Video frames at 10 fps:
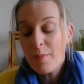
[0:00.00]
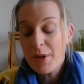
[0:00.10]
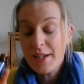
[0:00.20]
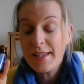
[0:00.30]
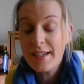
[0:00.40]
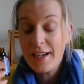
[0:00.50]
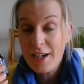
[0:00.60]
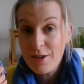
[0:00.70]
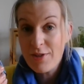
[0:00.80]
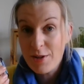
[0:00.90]
Personally,
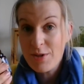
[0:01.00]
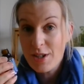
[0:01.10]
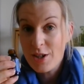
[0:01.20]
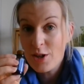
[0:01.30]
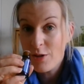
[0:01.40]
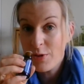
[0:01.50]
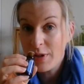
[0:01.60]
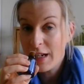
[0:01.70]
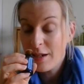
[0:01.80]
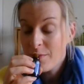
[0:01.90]
I found it enough,
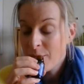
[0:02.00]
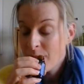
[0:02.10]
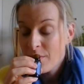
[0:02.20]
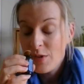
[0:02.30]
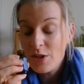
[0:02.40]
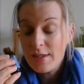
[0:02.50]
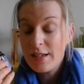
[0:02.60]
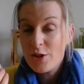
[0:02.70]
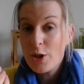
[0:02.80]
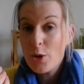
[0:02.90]
okay? Just
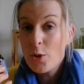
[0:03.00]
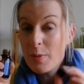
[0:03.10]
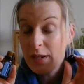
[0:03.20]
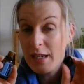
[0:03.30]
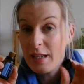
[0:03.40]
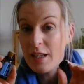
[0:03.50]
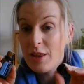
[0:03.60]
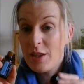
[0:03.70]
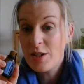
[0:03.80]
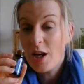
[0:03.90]
literally opening
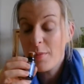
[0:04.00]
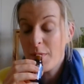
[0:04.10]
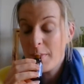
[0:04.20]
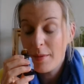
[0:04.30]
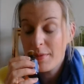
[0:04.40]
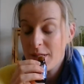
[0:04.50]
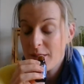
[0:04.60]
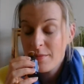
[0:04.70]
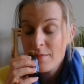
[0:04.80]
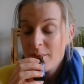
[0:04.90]
the top of the peppermint
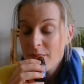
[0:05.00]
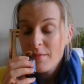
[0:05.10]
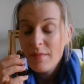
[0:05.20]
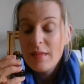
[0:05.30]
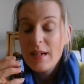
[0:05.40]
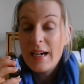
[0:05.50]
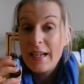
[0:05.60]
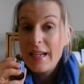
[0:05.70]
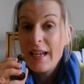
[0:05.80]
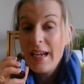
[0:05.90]

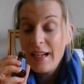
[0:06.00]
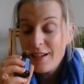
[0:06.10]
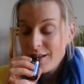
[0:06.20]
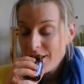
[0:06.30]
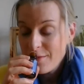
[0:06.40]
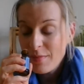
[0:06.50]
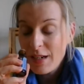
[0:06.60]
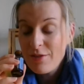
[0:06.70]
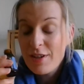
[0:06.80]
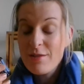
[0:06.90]
and inhaling it,
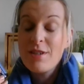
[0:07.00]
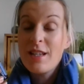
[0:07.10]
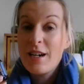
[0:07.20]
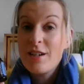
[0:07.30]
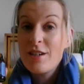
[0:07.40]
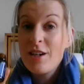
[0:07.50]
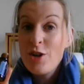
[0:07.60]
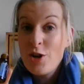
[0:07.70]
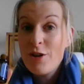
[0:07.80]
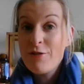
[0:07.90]
I found that
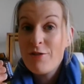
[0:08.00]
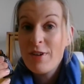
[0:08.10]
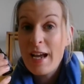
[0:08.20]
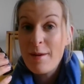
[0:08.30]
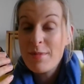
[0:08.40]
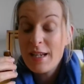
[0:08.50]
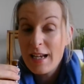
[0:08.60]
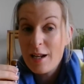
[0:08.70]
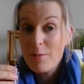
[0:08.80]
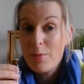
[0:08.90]
enough to
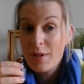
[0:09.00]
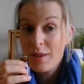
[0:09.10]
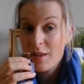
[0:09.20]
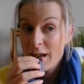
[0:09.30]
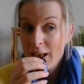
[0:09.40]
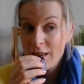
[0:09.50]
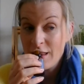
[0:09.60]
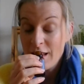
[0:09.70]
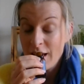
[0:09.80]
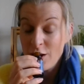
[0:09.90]
help with
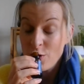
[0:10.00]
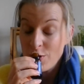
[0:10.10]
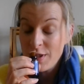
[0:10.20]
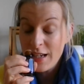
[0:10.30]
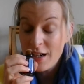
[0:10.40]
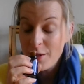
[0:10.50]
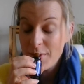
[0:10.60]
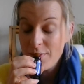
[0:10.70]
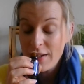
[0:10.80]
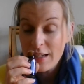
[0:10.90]
any nausea I
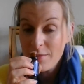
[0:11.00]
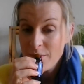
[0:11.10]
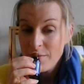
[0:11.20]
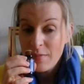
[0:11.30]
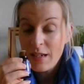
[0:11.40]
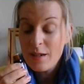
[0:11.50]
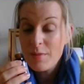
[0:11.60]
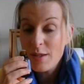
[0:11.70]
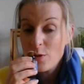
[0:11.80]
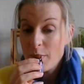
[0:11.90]
was feeling. It can
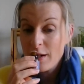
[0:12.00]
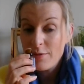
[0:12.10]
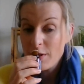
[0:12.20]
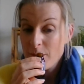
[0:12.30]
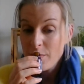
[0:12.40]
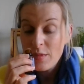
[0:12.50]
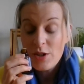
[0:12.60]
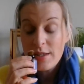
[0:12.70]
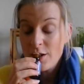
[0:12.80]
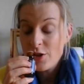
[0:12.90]
be so powerful,
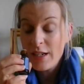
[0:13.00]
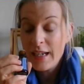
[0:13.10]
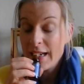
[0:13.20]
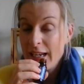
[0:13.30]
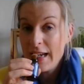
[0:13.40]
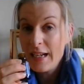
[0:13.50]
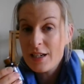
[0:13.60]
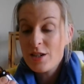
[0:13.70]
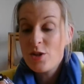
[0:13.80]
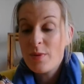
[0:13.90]
just literally inhaling
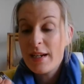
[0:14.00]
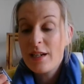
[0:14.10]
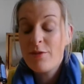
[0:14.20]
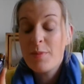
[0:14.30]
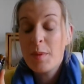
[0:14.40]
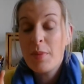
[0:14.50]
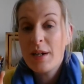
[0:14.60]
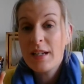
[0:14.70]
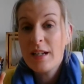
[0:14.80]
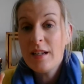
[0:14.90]
it directly from the
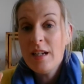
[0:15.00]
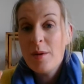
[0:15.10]
bottle.